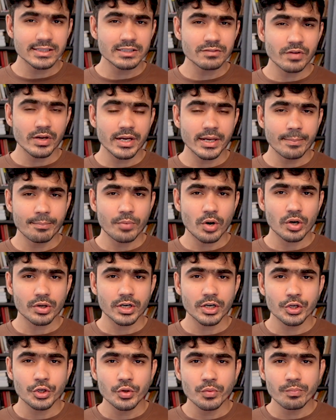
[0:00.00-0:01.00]
It's very
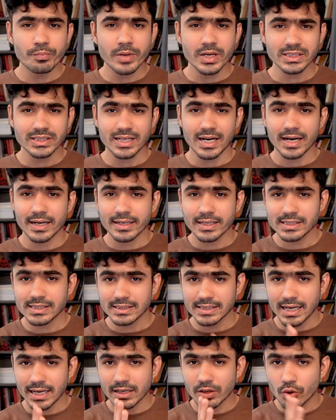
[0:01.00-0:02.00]
important. You must
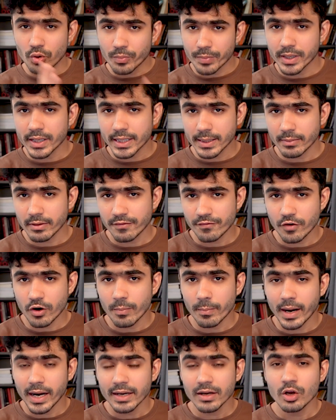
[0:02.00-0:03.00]
understand open table
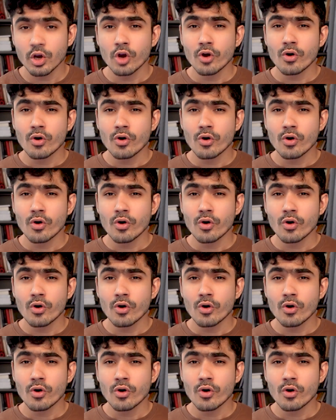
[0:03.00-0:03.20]
format